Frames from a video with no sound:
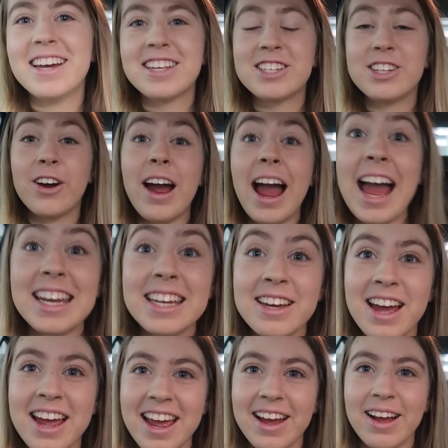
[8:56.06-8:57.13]
So, and
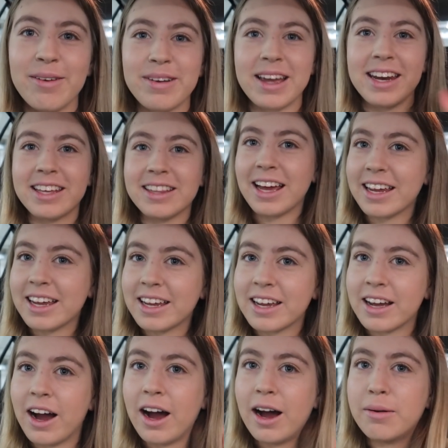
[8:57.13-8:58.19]
a I'm getting like,
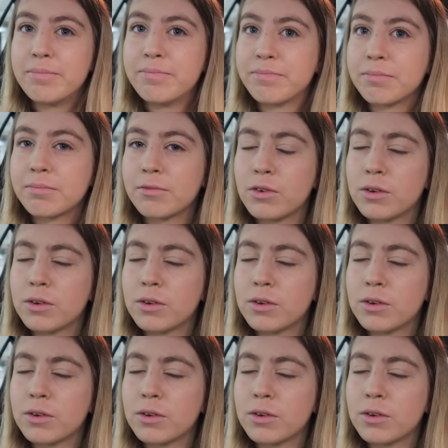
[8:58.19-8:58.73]
um,